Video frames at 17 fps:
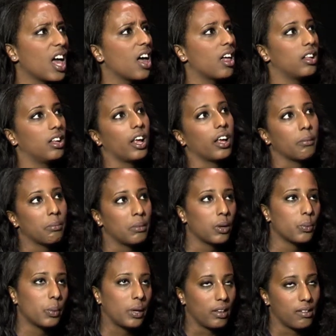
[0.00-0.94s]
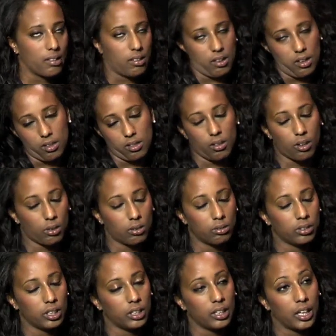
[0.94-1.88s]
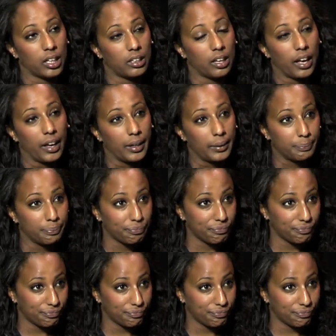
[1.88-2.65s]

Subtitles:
Yeah, like, in many ways. Like, not only that I